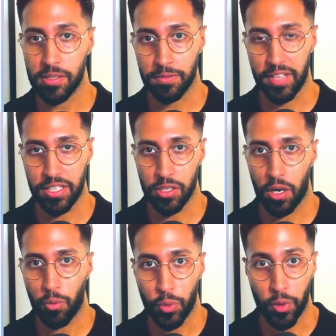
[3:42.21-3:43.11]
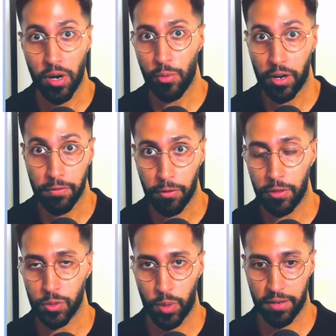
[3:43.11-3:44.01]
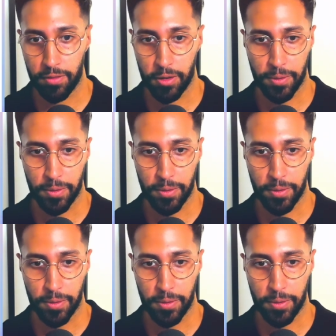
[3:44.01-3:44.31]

of data we want to run through this workflow.